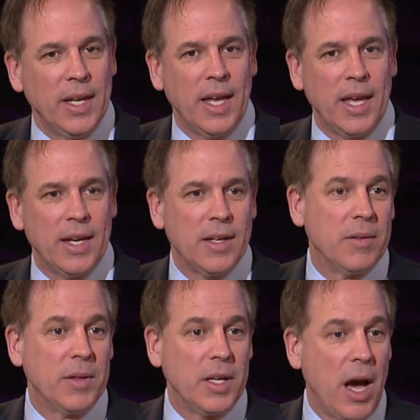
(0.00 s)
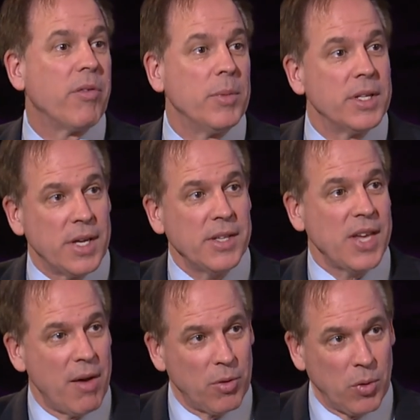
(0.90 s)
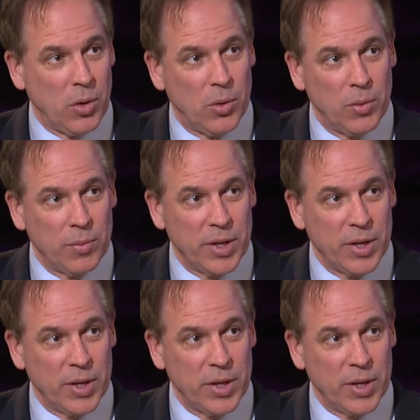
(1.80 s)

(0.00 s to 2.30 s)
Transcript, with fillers: And government does have a role